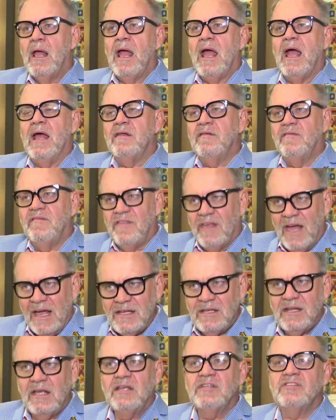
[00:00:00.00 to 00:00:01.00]
And
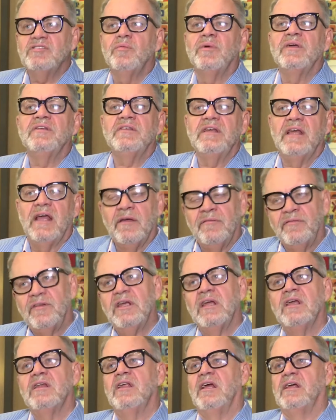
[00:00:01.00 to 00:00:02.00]
that is where the
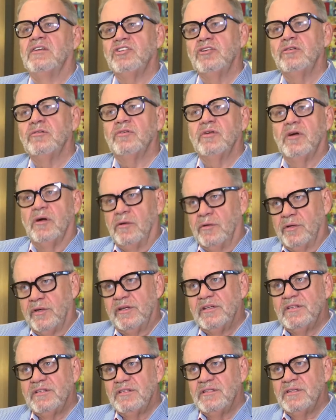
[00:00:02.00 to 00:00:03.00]
African National
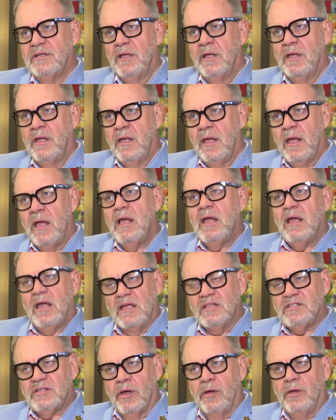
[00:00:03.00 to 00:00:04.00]
Congress
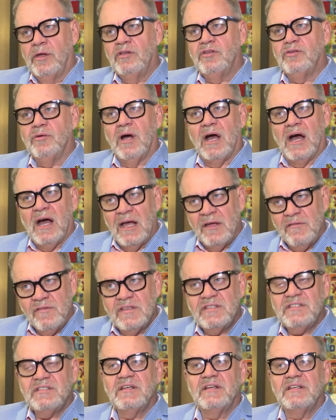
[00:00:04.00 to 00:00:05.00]
is going to
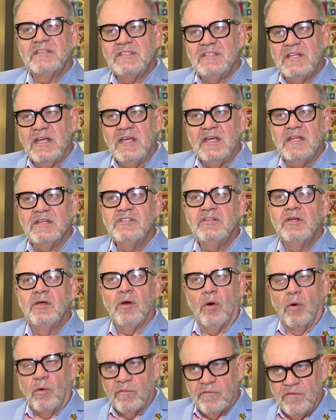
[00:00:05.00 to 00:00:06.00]
either succeed
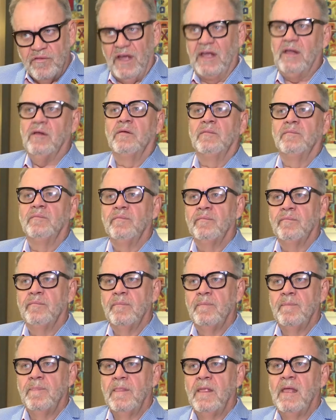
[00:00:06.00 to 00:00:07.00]
or fail.
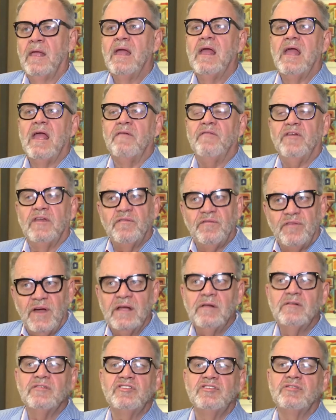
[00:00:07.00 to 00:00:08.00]
If it
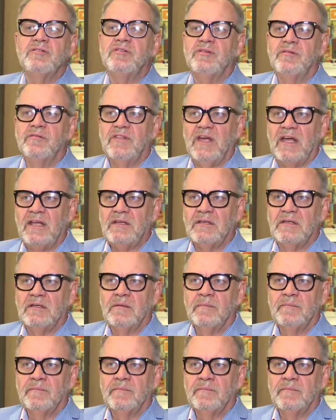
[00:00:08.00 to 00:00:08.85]
fails to do that,